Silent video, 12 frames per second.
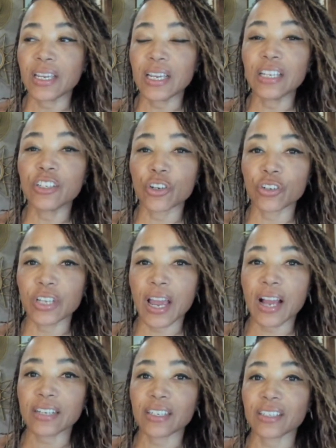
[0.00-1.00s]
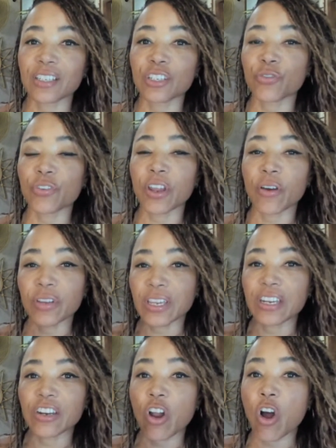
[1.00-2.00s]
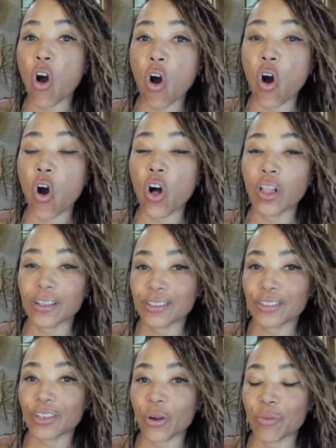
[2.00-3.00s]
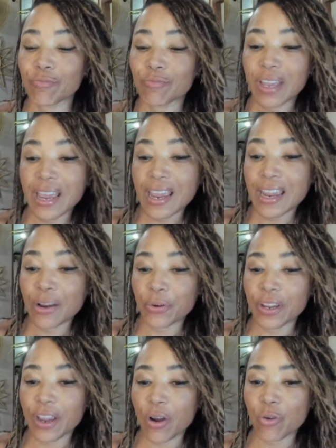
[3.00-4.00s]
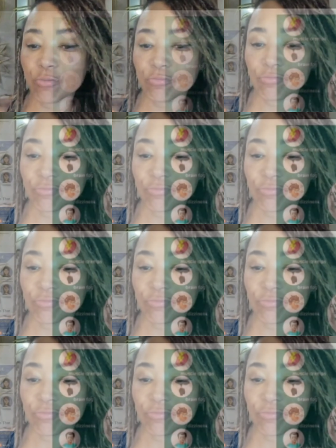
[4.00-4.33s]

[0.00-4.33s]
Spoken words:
easier to access this video and get it all. So here we go.